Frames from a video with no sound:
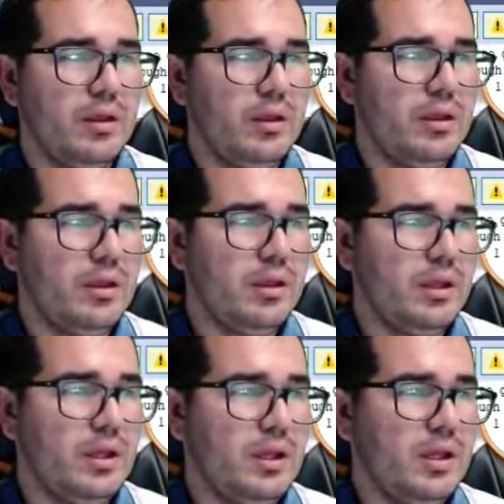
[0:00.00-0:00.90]

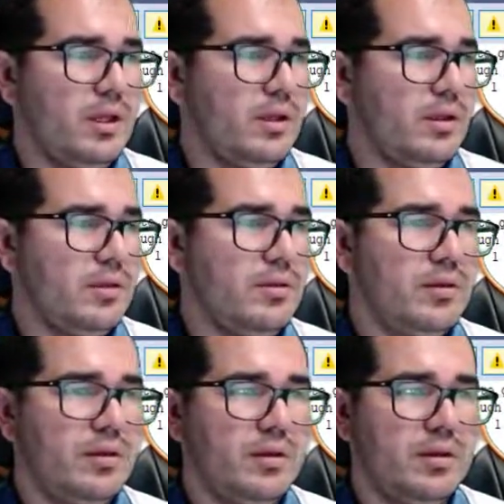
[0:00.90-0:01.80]
And
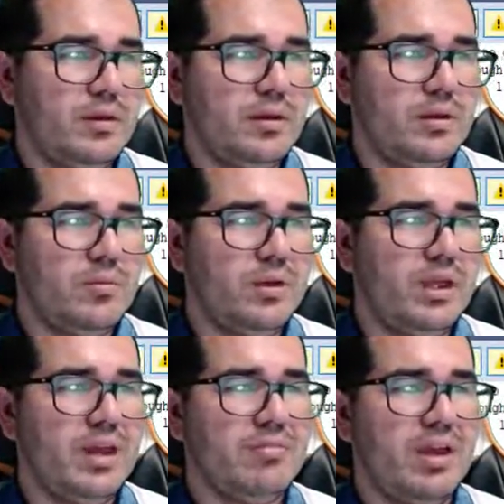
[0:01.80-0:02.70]
we
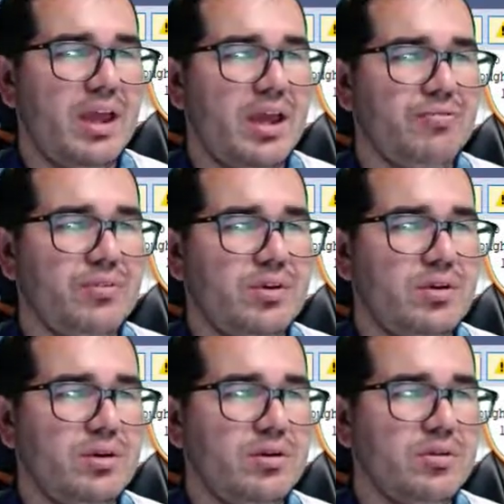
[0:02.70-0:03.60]
have F
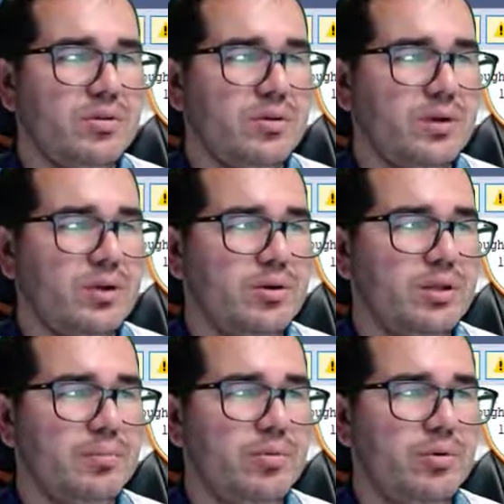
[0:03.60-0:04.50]
here, so I'm gonna
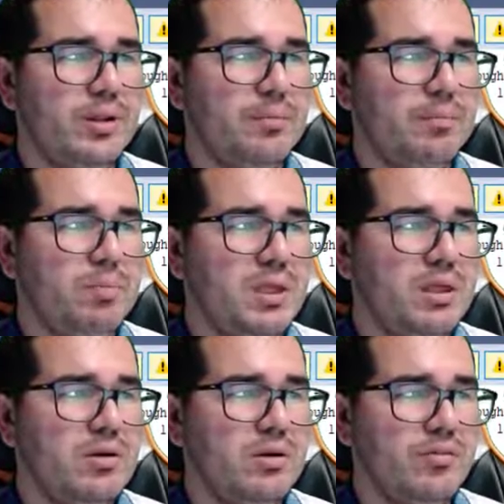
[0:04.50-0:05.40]
put P
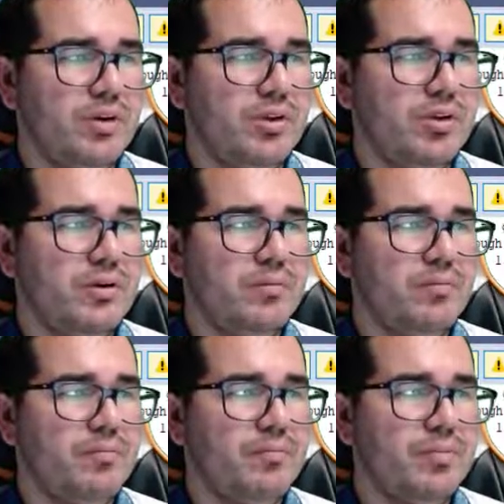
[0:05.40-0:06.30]
over here.
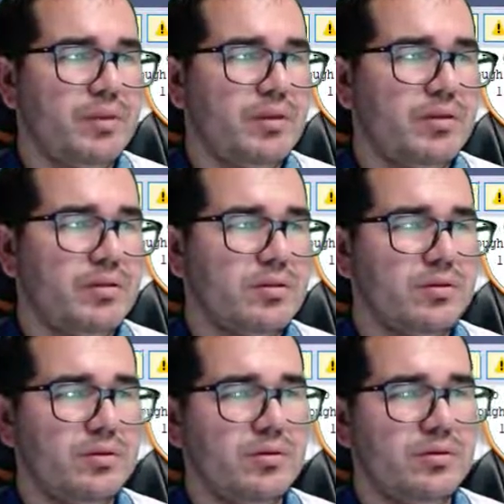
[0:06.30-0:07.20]

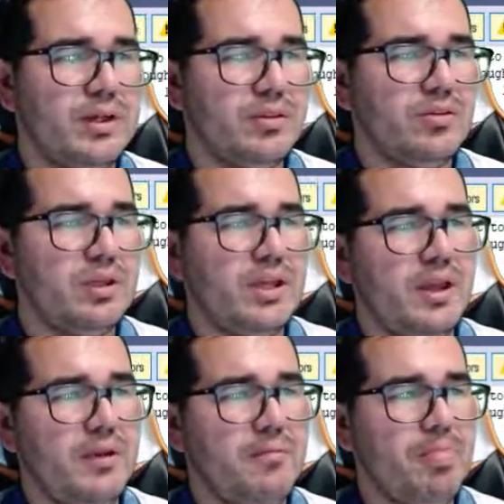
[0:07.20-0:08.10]
So that's okay.